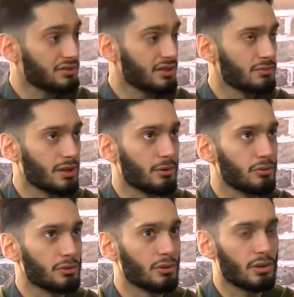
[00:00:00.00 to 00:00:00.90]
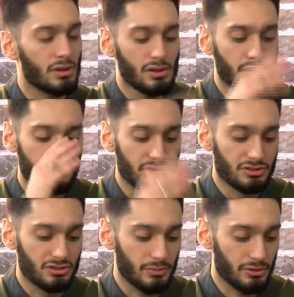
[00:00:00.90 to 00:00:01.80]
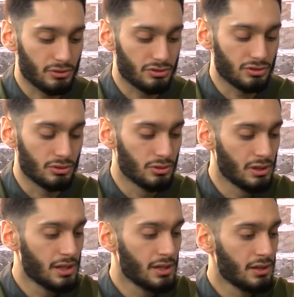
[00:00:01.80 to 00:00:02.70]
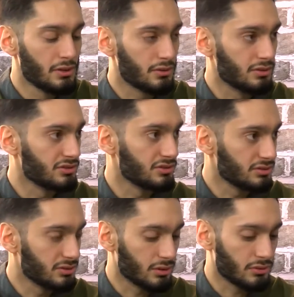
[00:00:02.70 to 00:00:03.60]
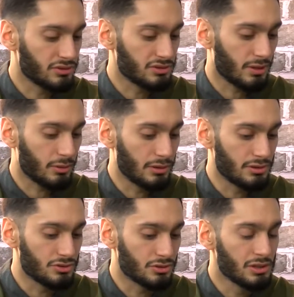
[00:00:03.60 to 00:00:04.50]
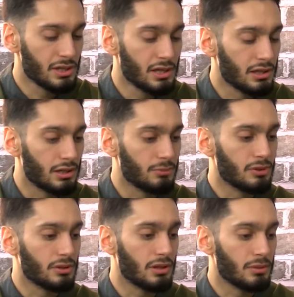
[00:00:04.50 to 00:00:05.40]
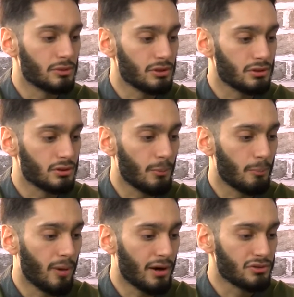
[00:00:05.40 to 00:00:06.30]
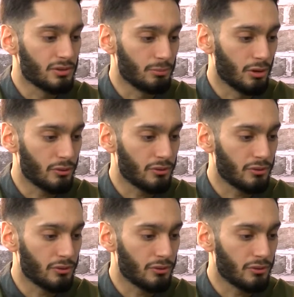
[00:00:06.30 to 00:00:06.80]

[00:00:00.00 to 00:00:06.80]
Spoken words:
same time, I thought, you know what, this is something good to do. This is, you know, this is my religion. Let me combine them both.